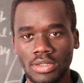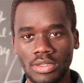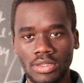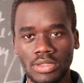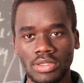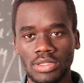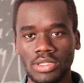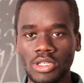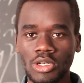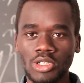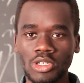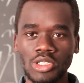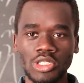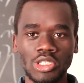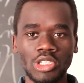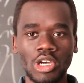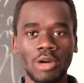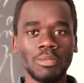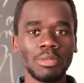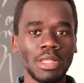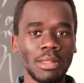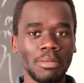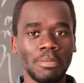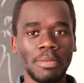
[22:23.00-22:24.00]
So
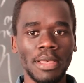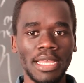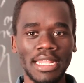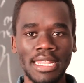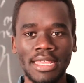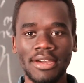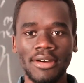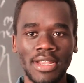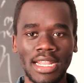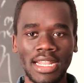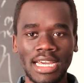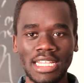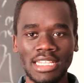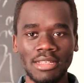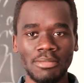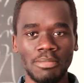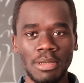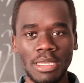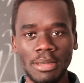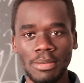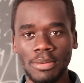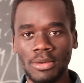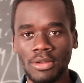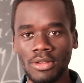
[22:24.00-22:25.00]
stop depending on other
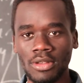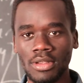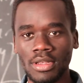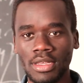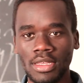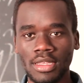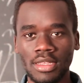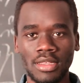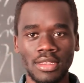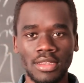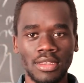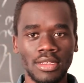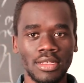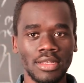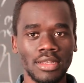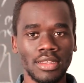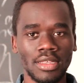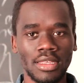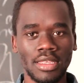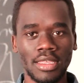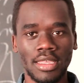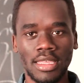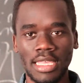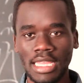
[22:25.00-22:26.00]
people.
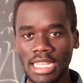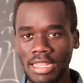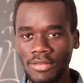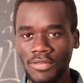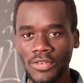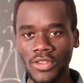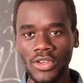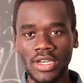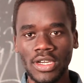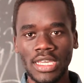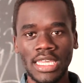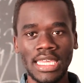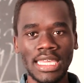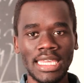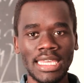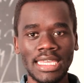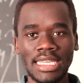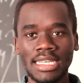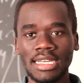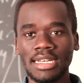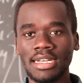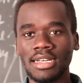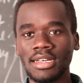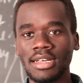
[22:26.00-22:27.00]
And if you're
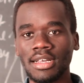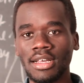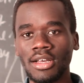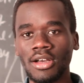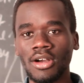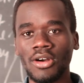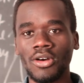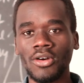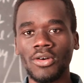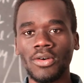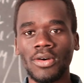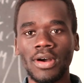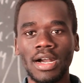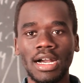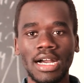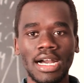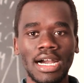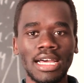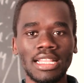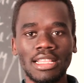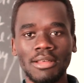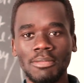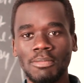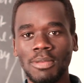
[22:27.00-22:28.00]
here or
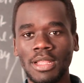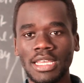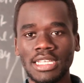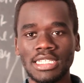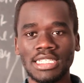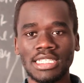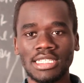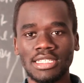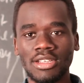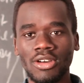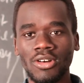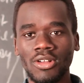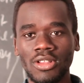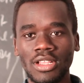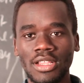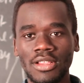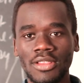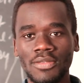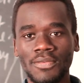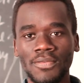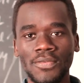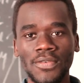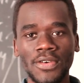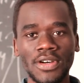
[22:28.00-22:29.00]
other places called
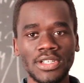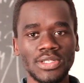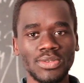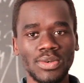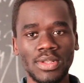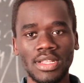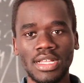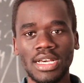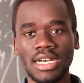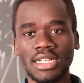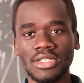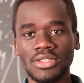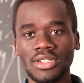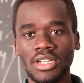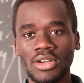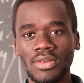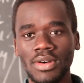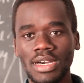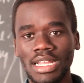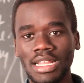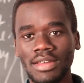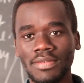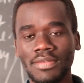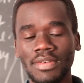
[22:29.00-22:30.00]
the first world country or
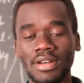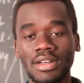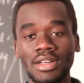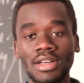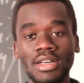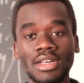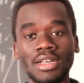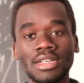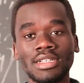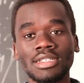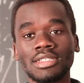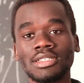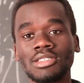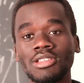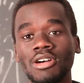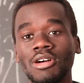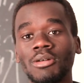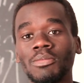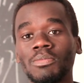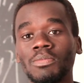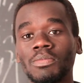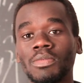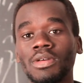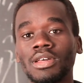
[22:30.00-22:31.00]
whatever,
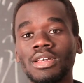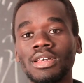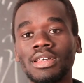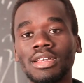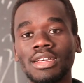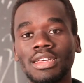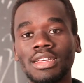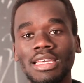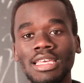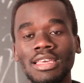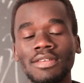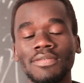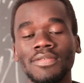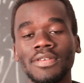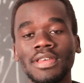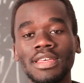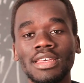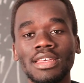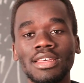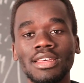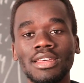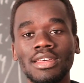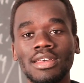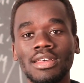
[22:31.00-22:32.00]
stop
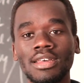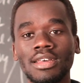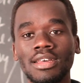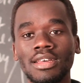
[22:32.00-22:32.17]
giving